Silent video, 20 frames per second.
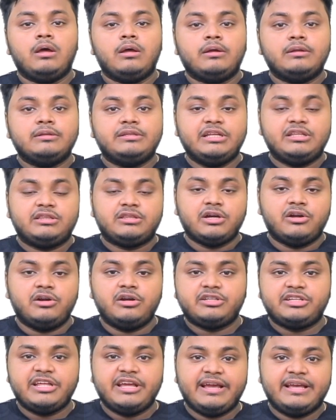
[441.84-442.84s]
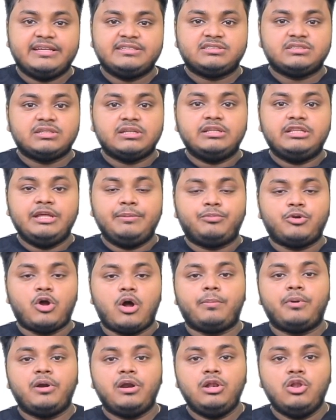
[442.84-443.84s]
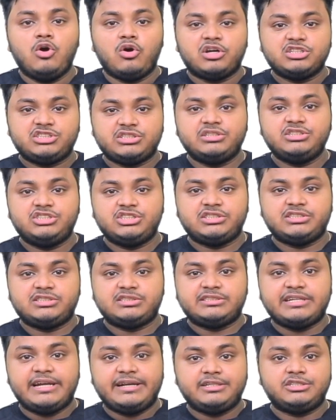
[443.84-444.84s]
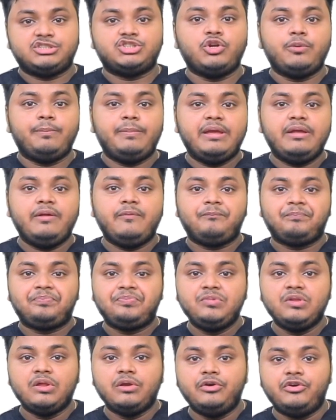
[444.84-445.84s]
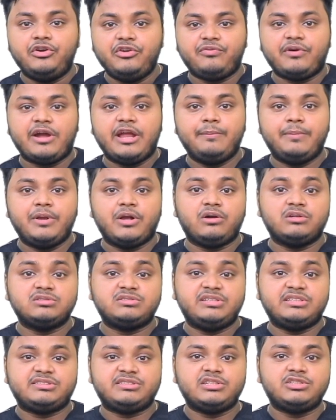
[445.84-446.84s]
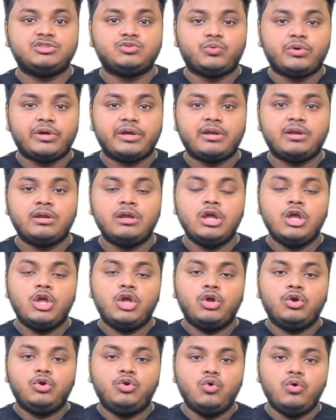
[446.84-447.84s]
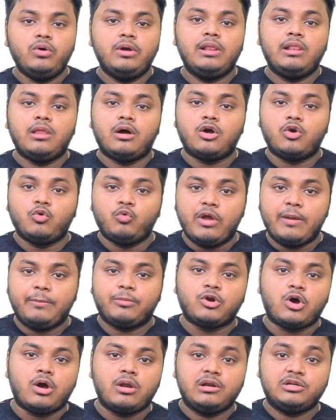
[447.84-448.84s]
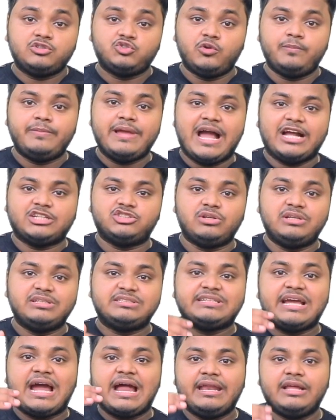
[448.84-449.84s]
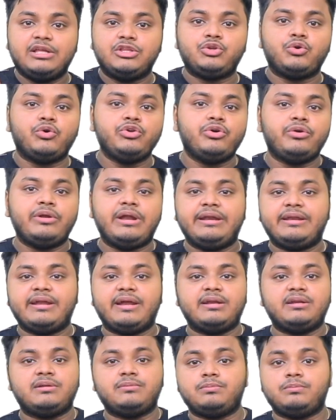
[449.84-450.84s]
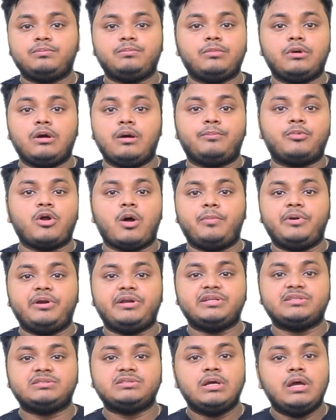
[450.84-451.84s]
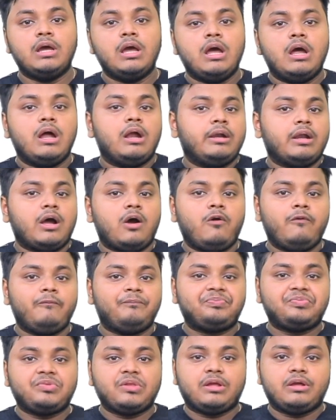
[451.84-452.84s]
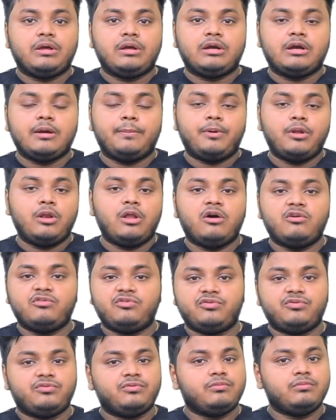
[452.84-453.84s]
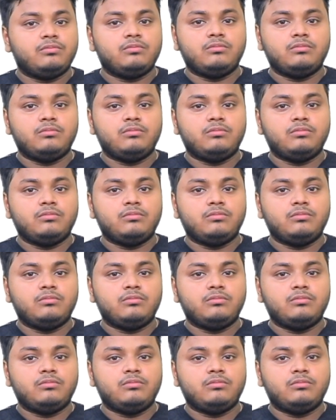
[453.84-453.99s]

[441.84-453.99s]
The third thing is the proper location set should be defined, because this is where Google or web crawlers would be actually scanning through your entire properties. Now, couple of